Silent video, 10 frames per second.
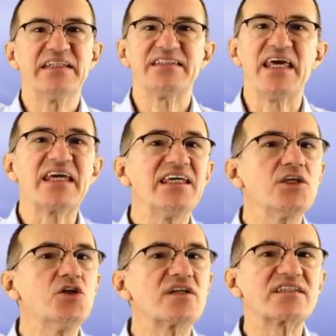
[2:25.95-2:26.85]
taking
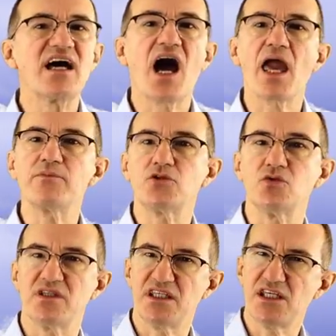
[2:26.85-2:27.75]
your time to
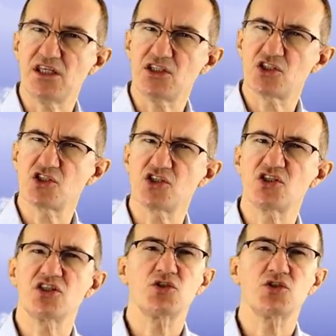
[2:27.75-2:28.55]
eat